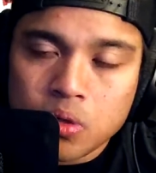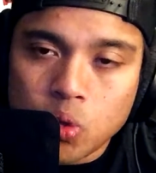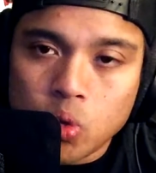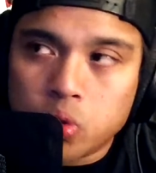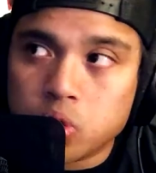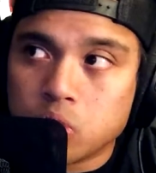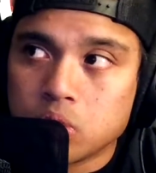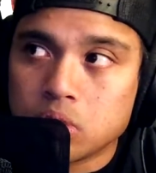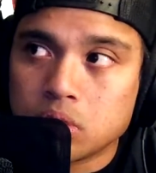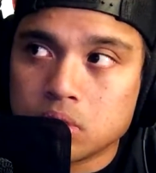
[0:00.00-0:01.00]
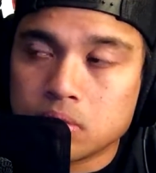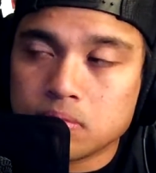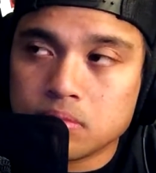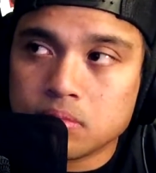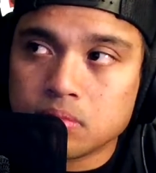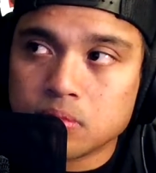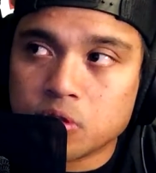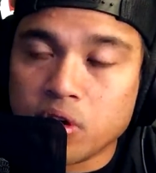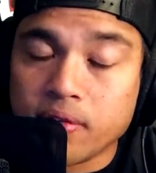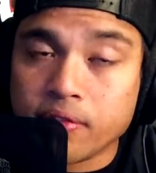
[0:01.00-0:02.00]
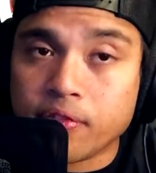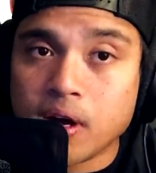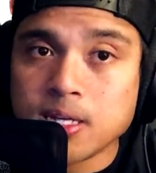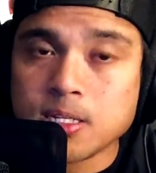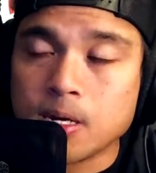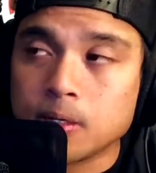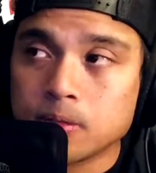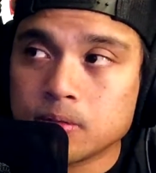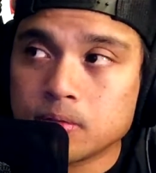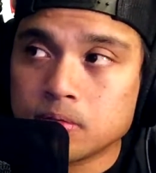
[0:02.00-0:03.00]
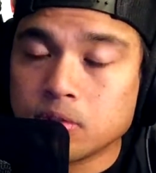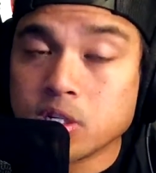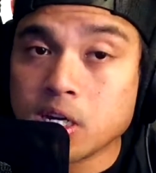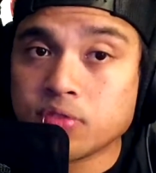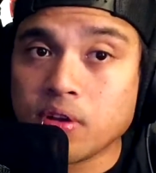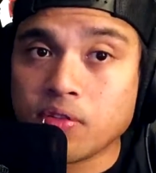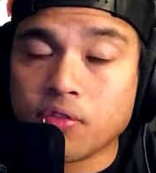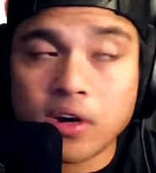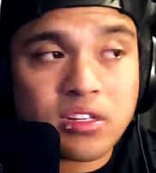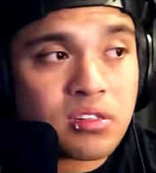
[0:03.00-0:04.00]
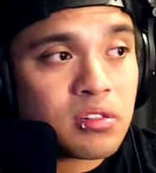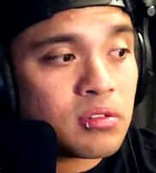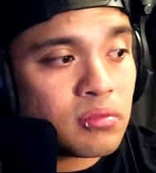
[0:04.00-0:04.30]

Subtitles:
Ooh, craving fries now. What's your guys' favorite fries?